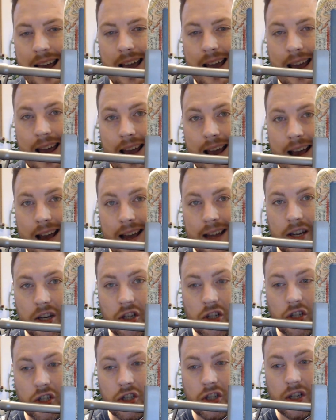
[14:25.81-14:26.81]
And
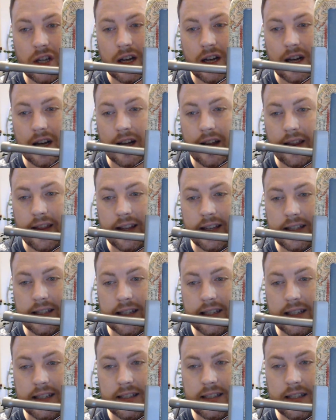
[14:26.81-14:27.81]
this
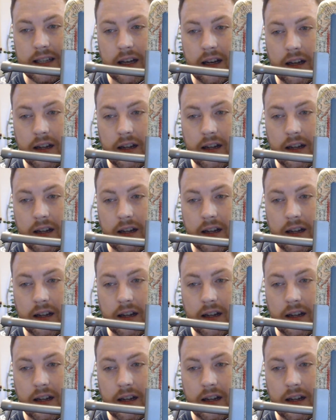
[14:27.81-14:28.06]
is